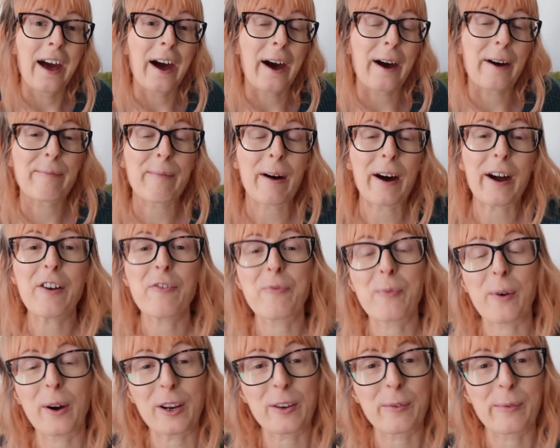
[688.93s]
I've
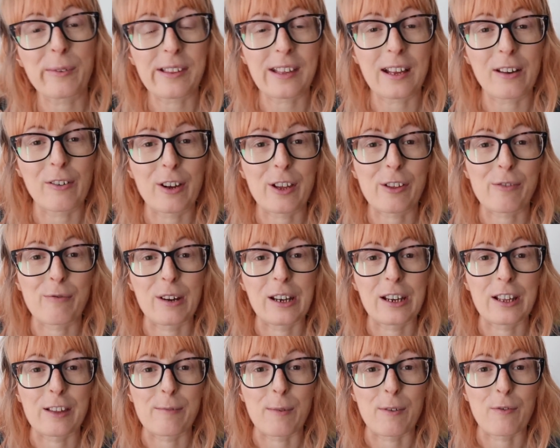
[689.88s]
worked with Serious
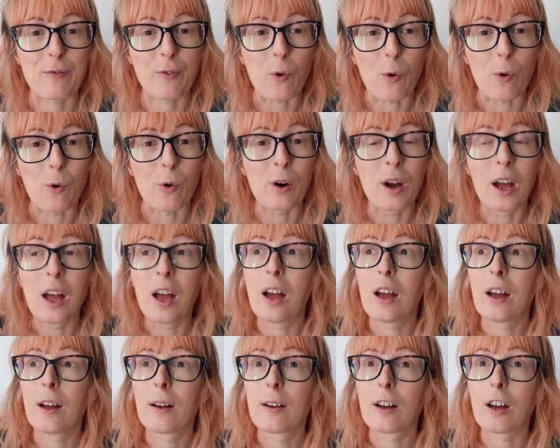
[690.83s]
Readers before,
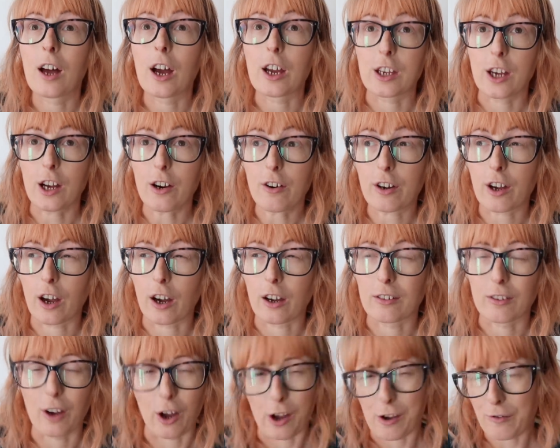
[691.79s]

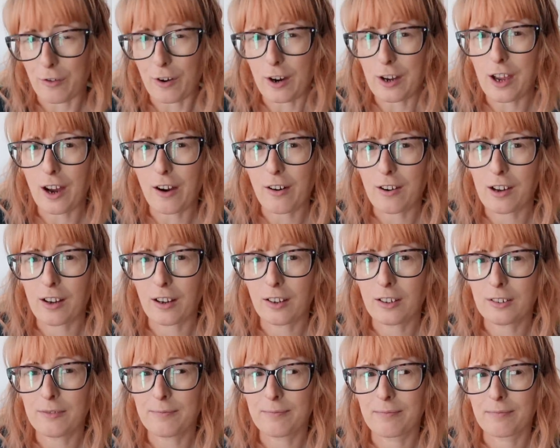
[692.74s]
over a year
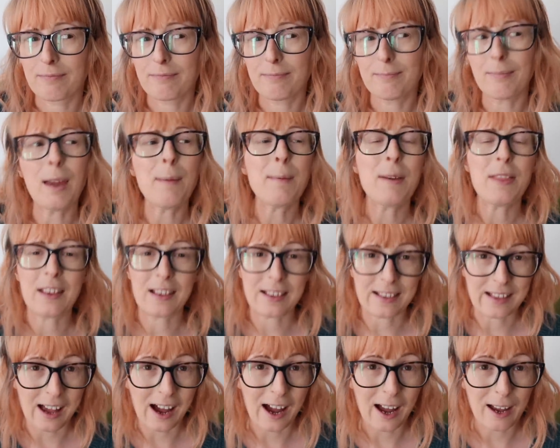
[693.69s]
ago, maybe
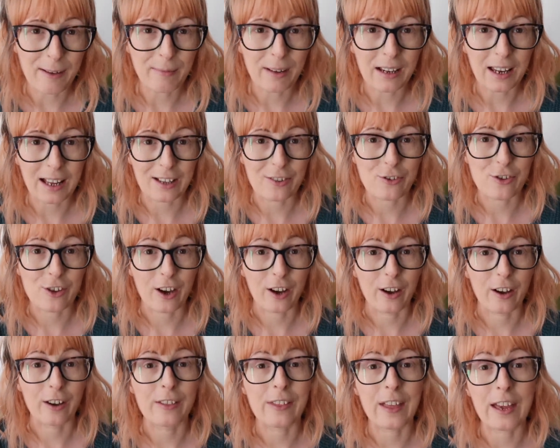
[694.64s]
this time last
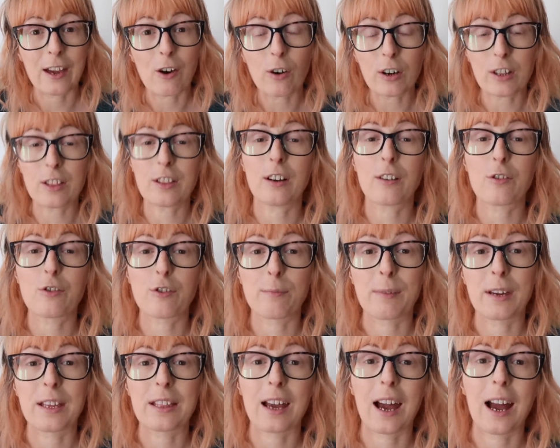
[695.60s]
year. They got in touch with
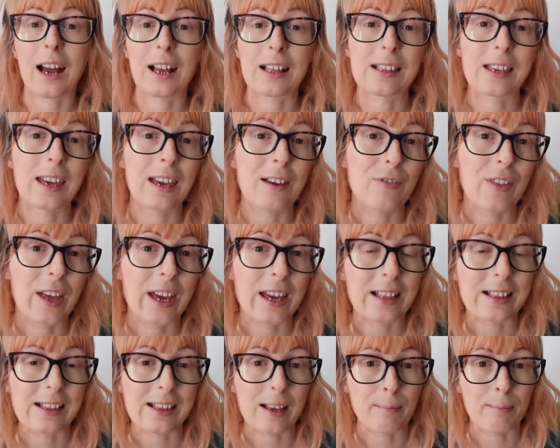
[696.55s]
me to ask if they
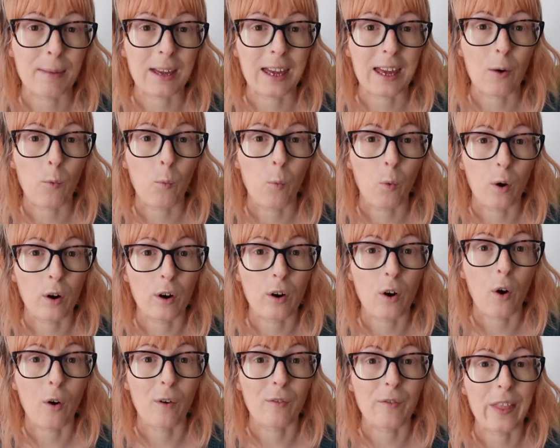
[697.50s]
could send me one
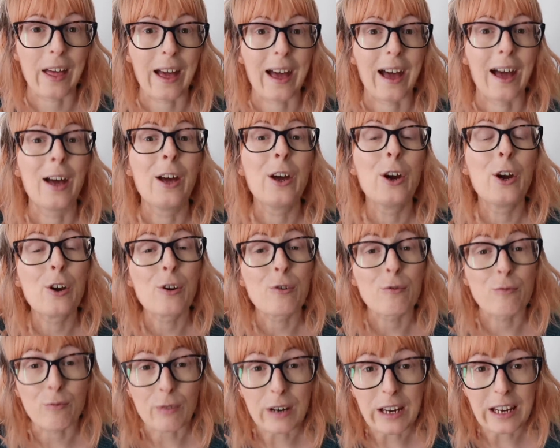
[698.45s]
of their
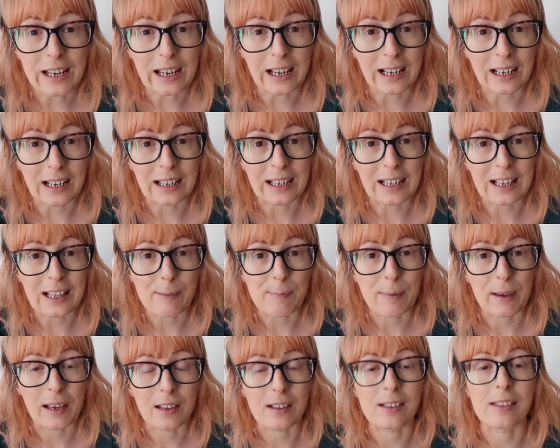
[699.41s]
reading lights
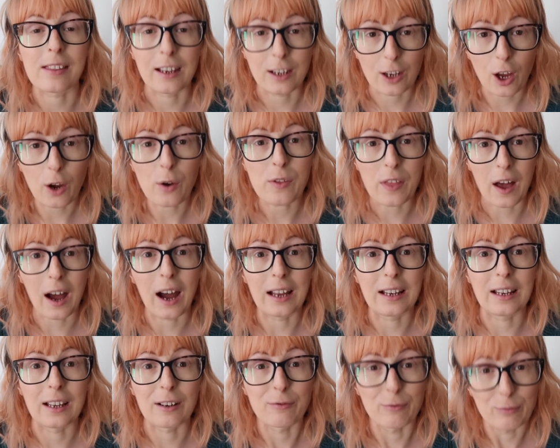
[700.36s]
because they know that I
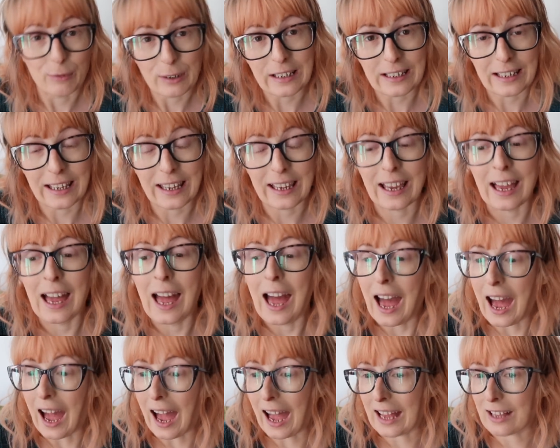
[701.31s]
love reading,
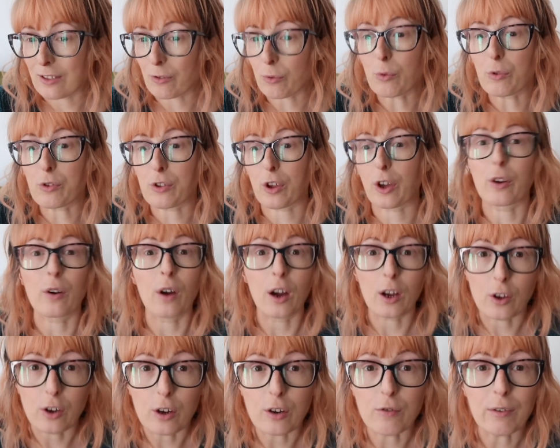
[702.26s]
and also a
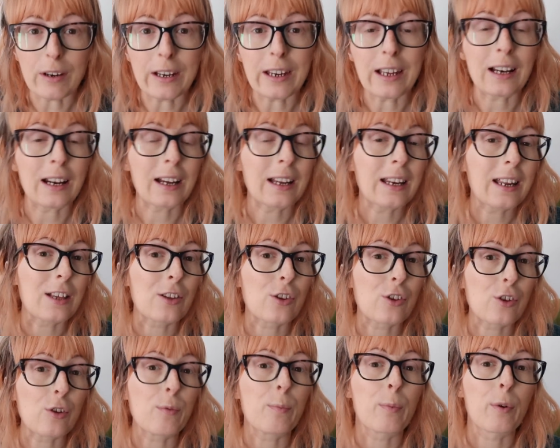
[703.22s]
good reading light is
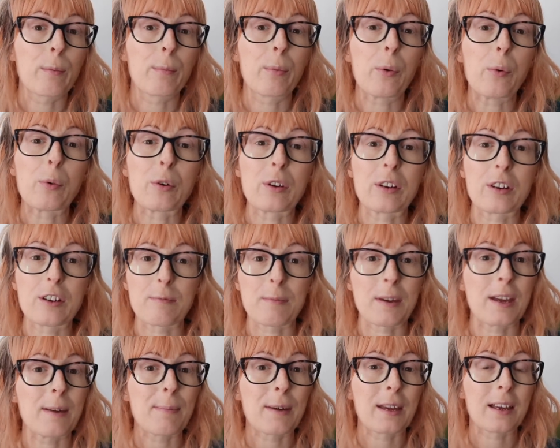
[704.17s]
super important to
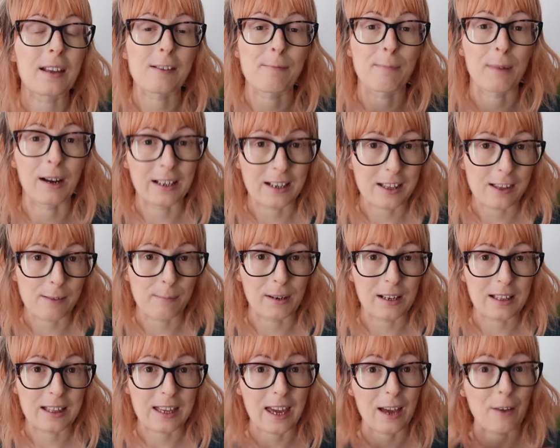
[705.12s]
me because my
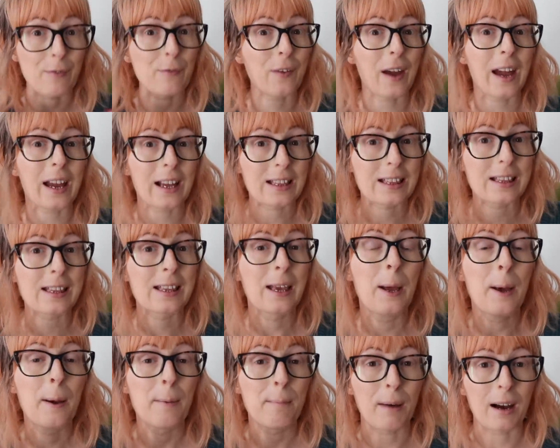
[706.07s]
disability affects
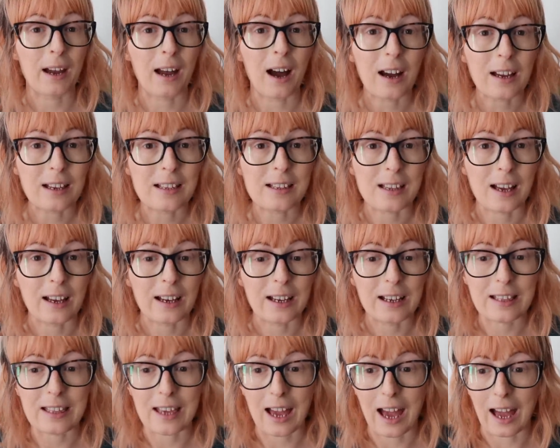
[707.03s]
my
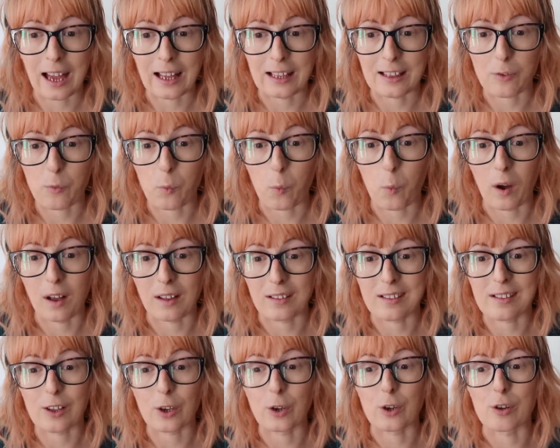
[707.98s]
eyesight, and
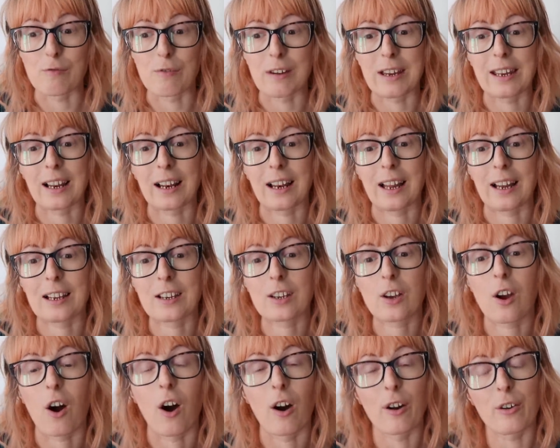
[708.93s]
whilst a good reading light
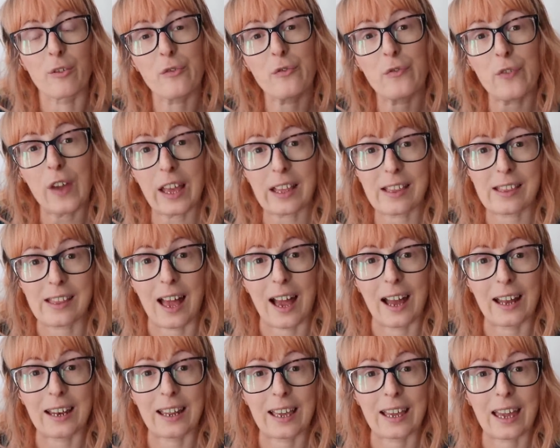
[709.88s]
can't fix
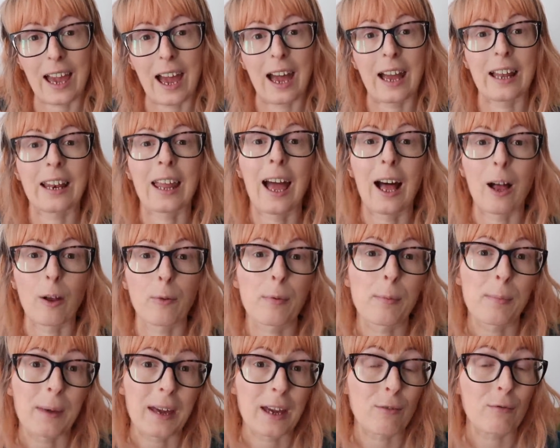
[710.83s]
that, it can
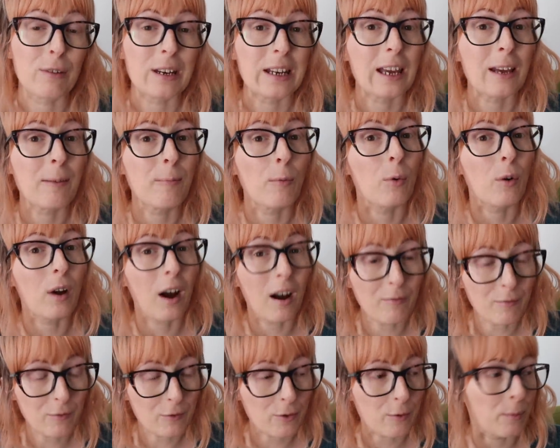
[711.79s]
help make reading more
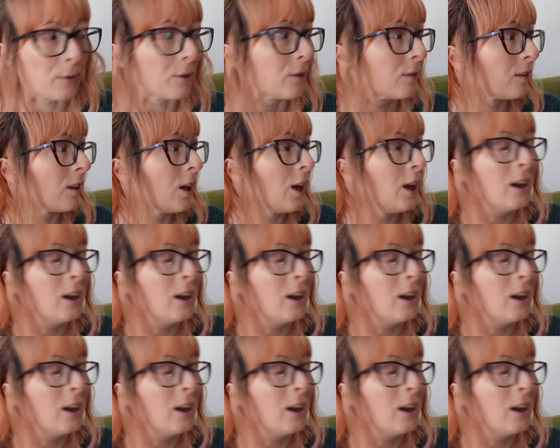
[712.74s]
comfortable.